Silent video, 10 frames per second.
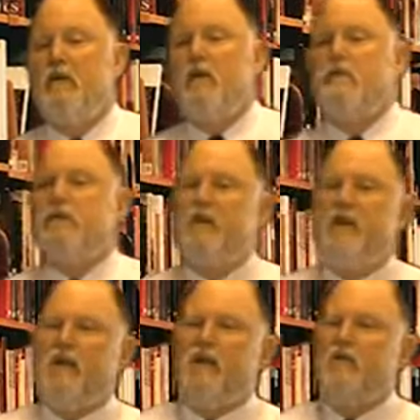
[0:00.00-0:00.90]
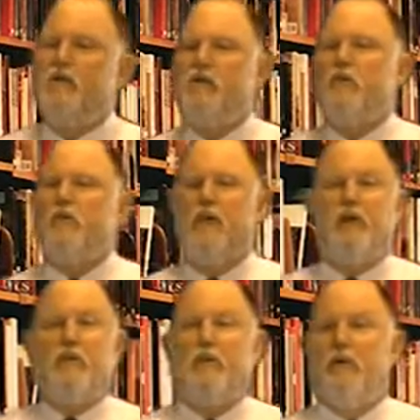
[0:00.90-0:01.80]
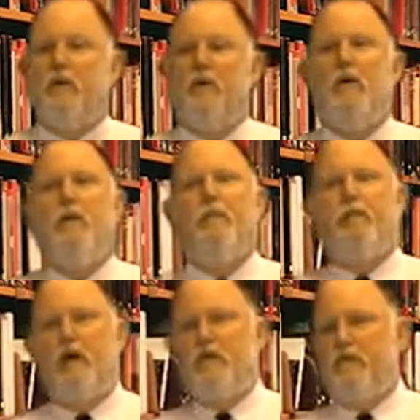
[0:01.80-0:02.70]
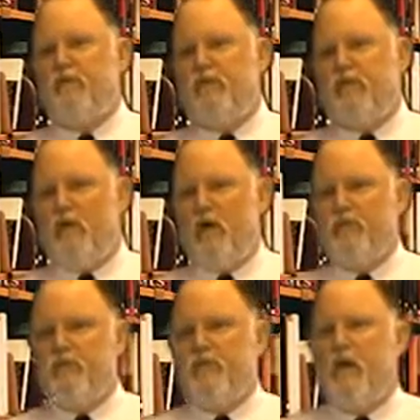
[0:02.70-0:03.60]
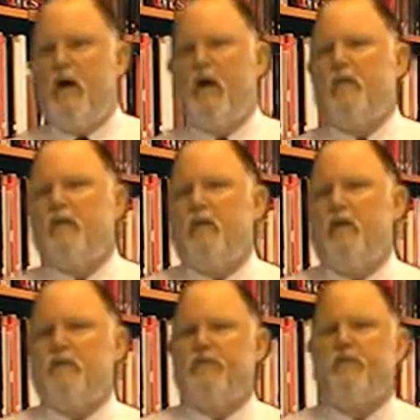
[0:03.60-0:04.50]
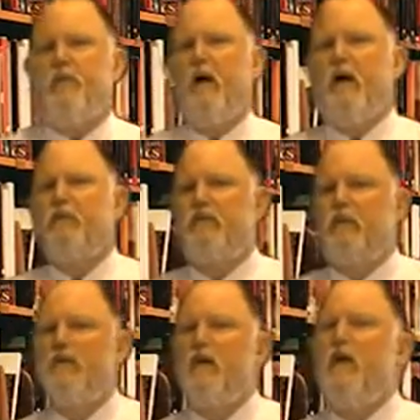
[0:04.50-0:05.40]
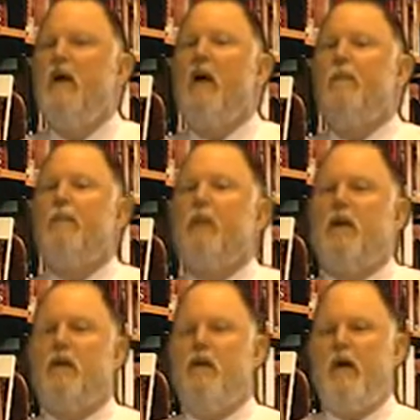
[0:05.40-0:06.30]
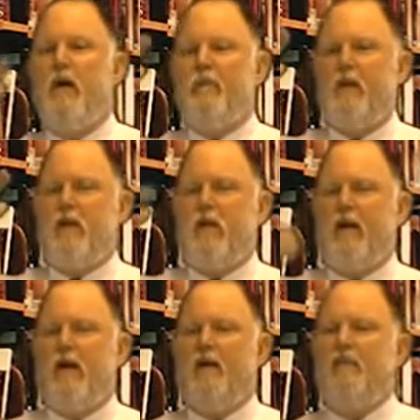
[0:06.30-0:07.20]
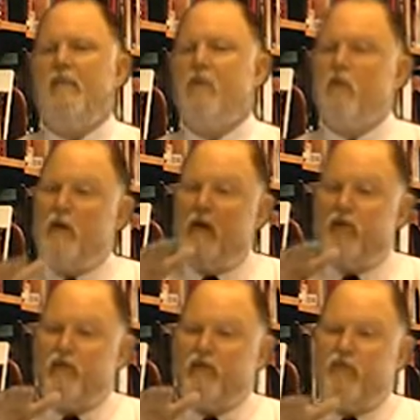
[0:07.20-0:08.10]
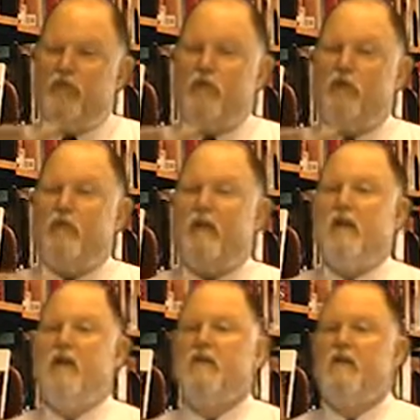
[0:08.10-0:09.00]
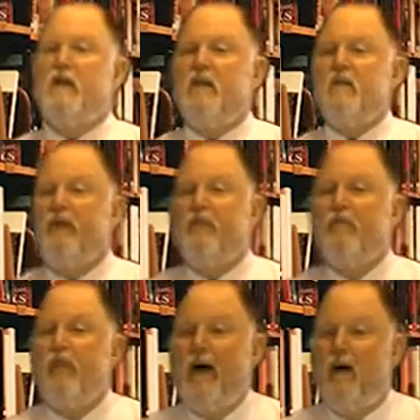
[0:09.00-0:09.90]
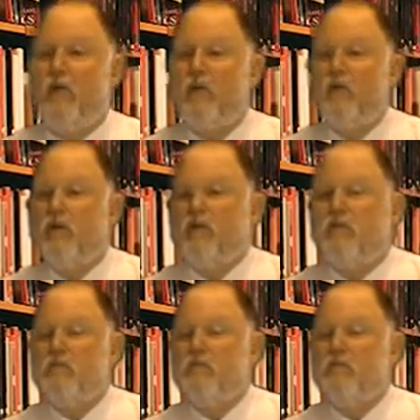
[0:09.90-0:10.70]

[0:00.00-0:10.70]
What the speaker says: So the key to either pressure from suppliers or pressure from buyers is know how many you have. And if you only have a few on that list, they have power over you.